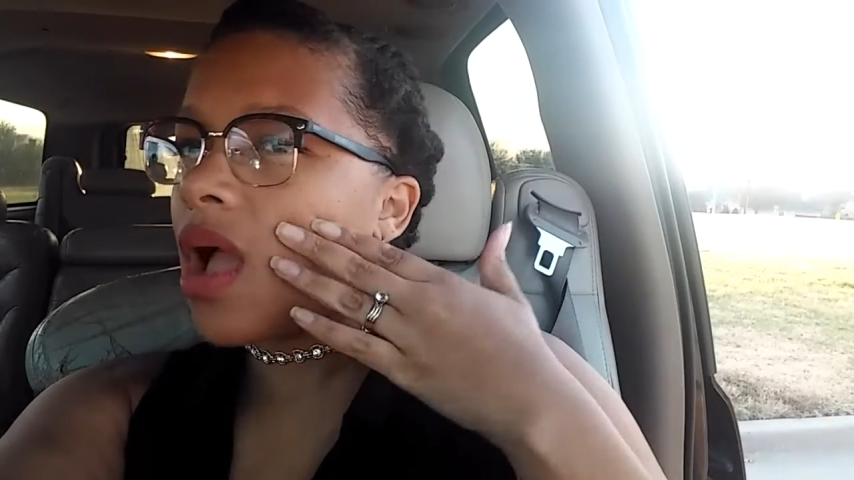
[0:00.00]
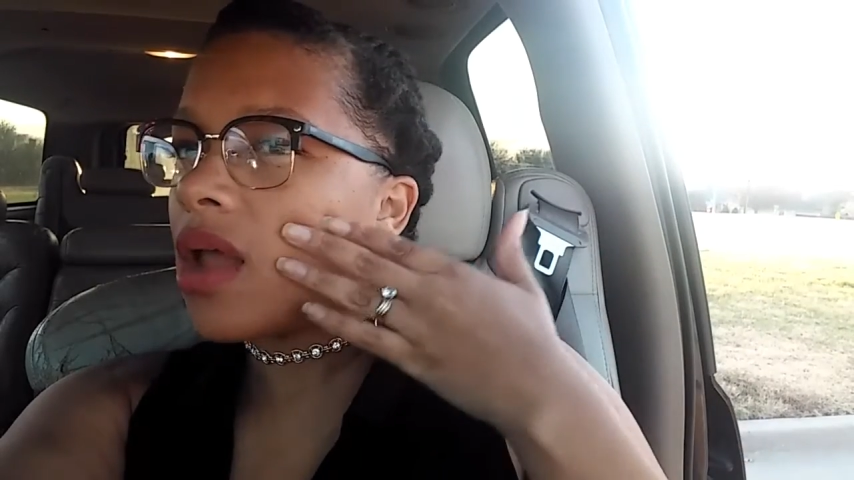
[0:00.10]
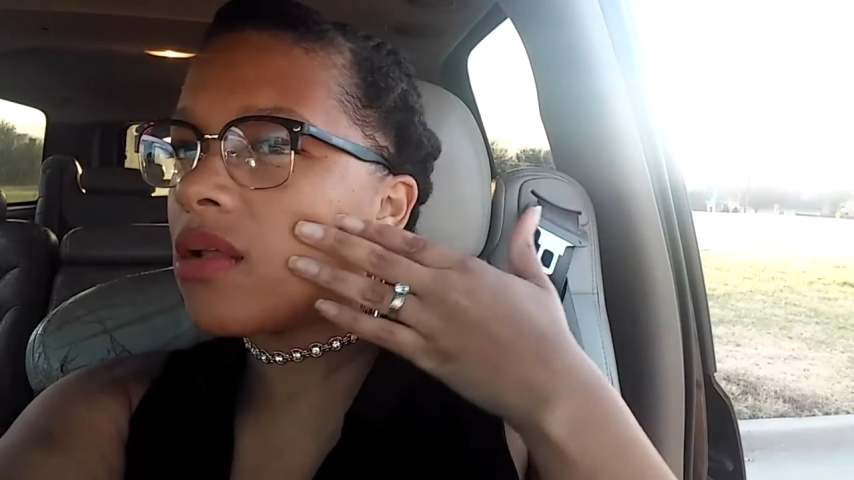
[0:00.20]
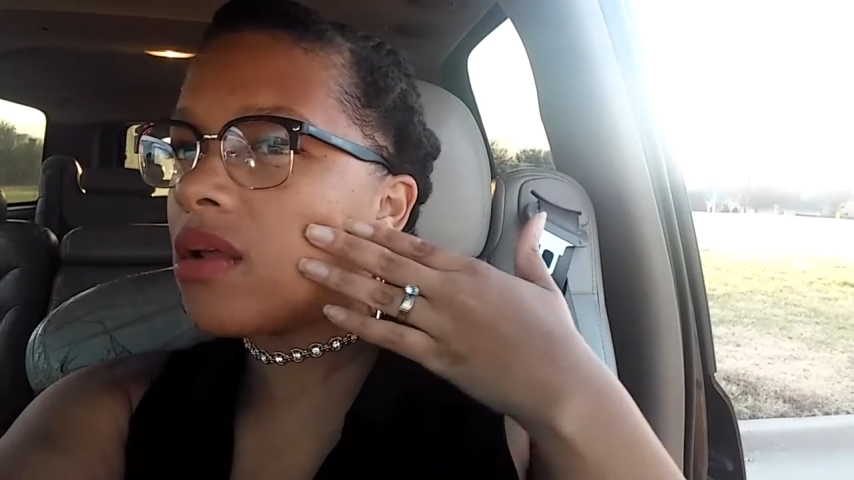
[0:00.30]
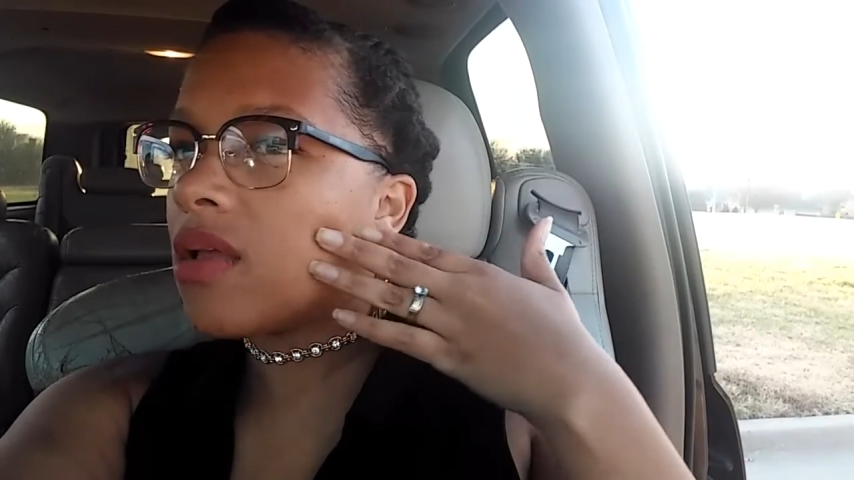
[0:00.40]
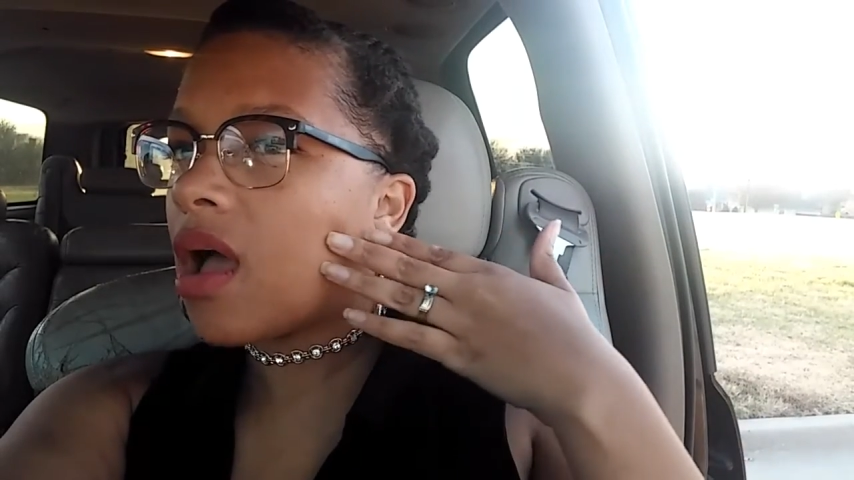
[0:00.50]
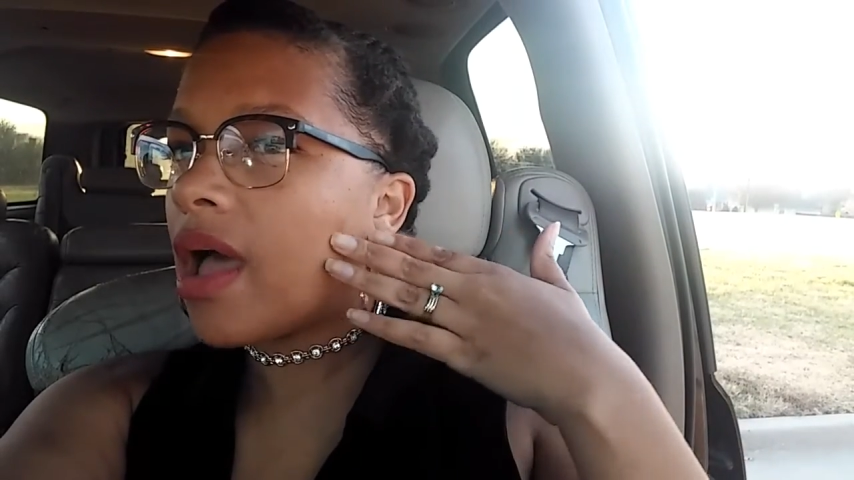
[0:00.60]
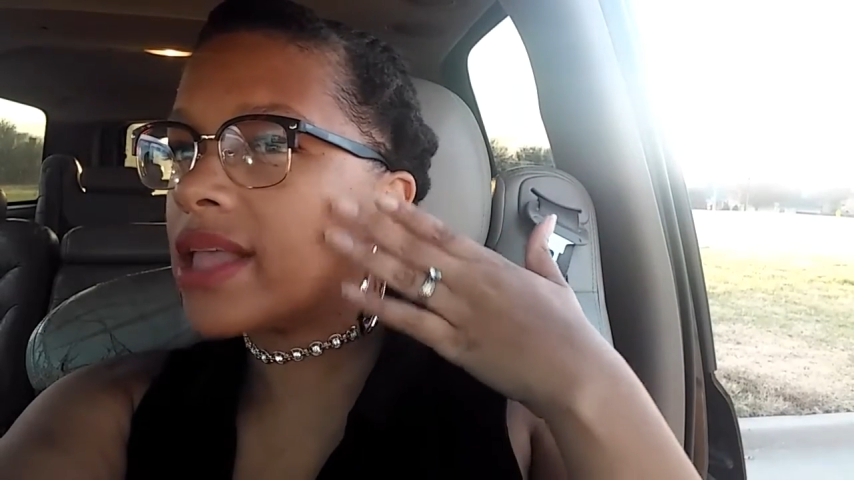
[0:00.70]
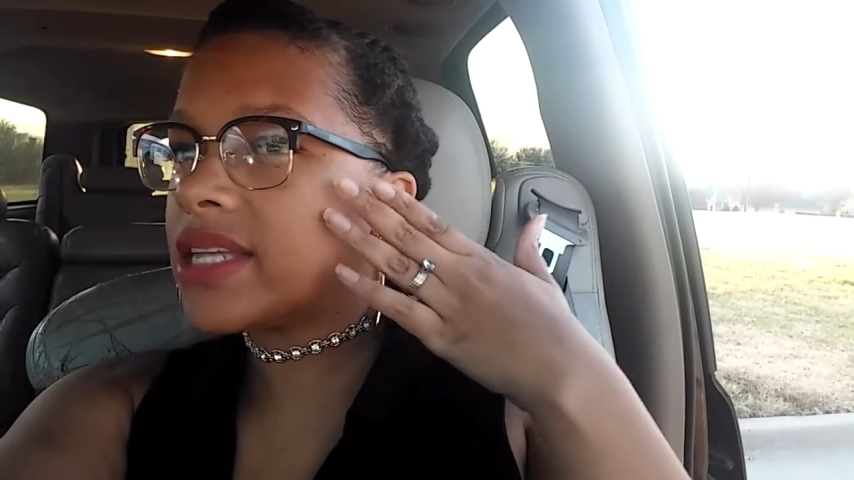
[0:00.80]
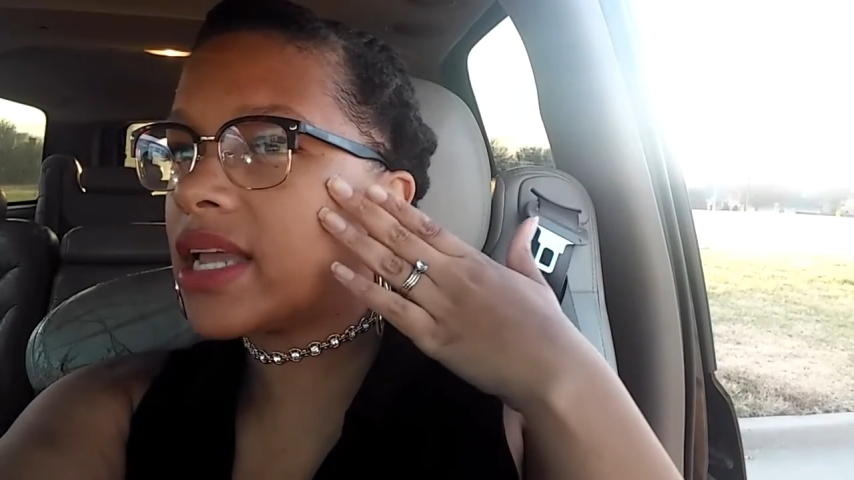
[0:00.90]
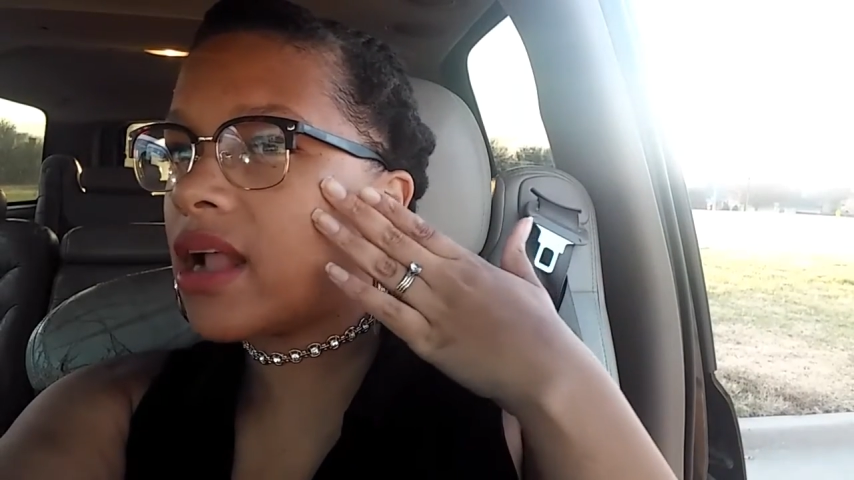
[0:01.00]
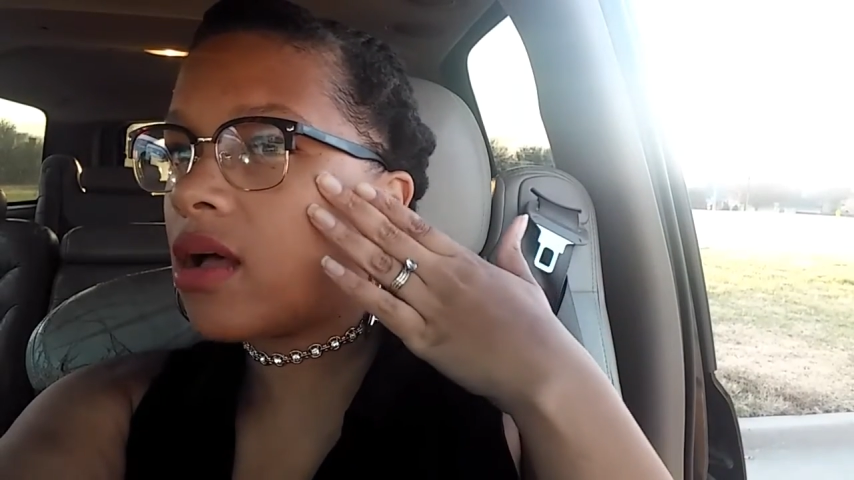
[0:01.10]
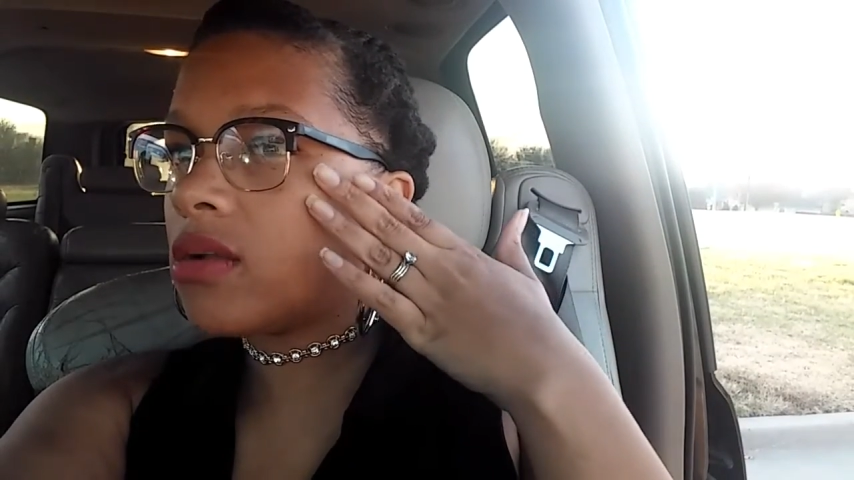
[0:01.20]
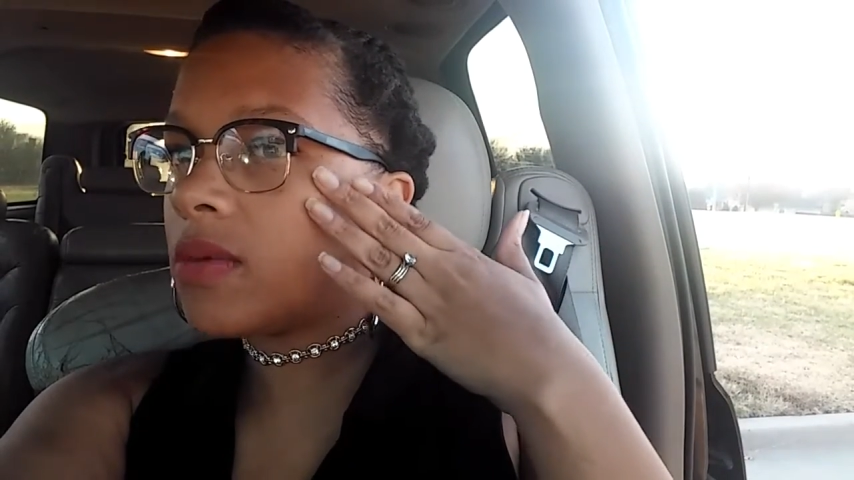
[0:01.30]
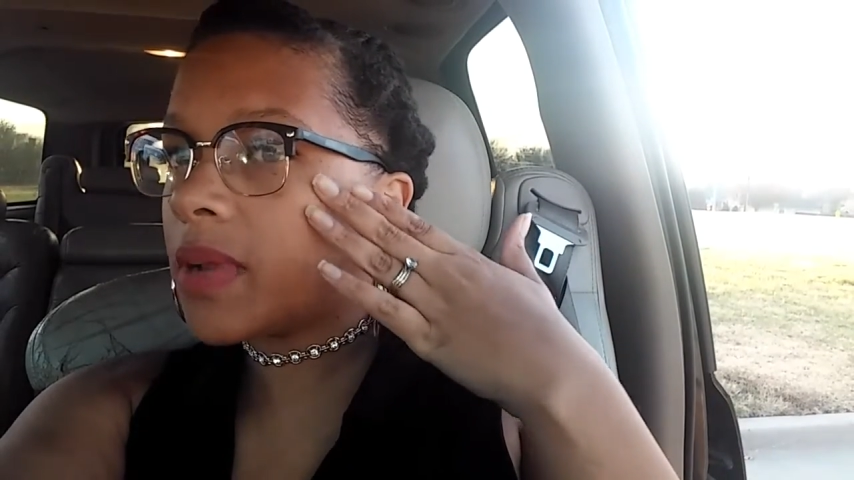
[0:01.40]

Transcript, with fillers: I don't know, y'all. As I get older,